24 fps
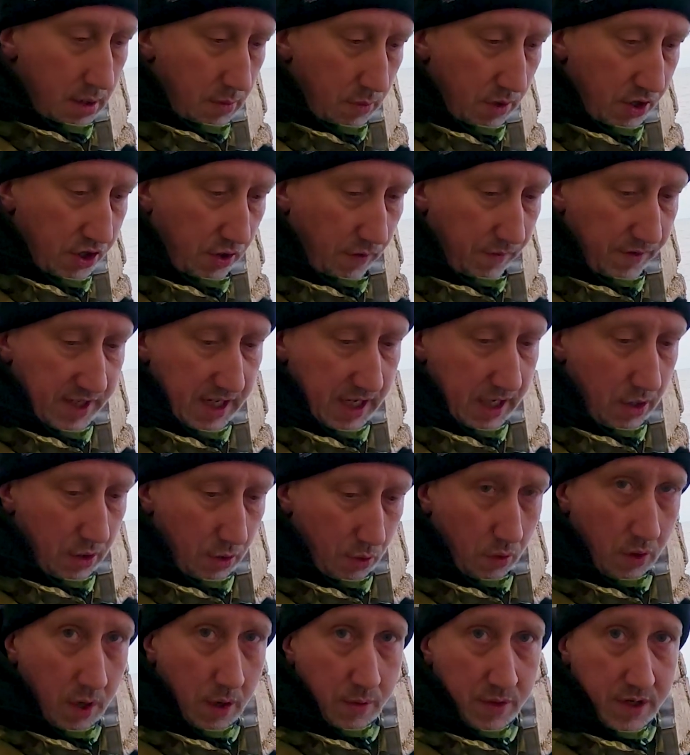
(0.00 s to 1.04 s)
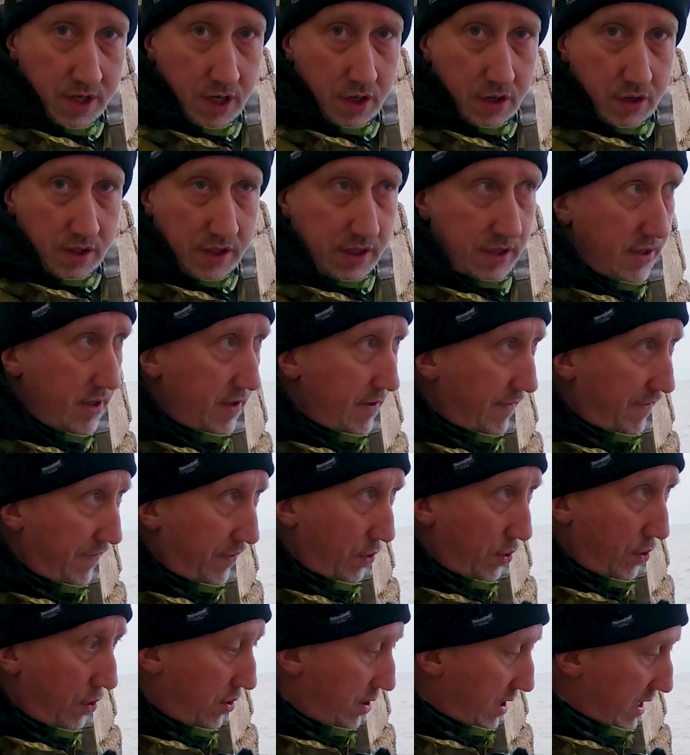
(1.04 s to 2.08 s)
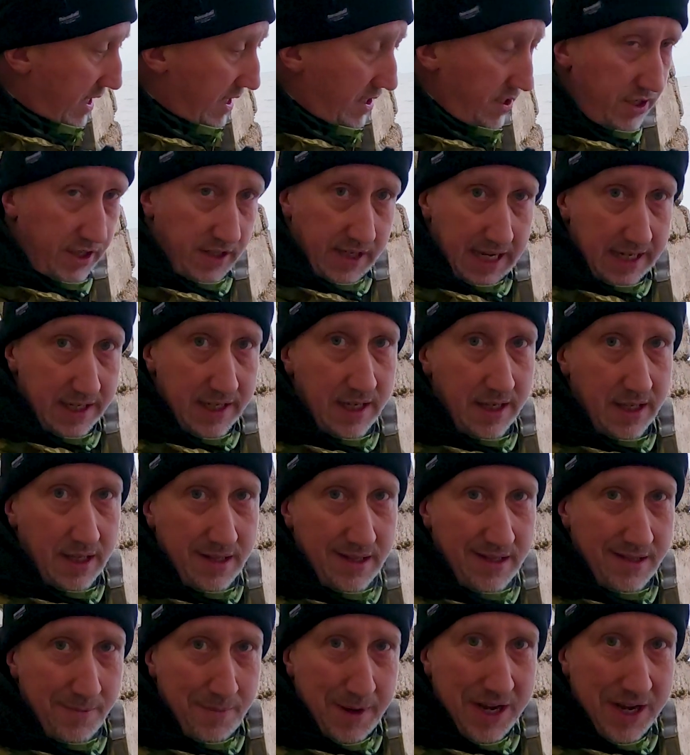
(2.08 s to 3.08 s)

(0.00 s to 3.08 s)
which obviously all I will use for is sending the